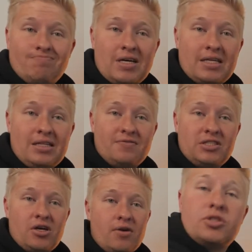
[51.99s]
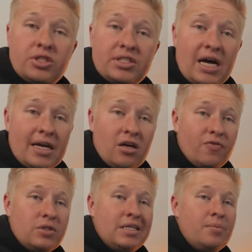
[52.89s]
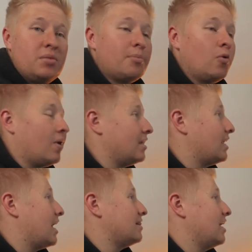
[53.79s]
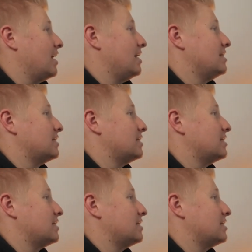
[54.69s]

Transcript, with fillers: I'd love to know. Just starting off with tip number one, and that is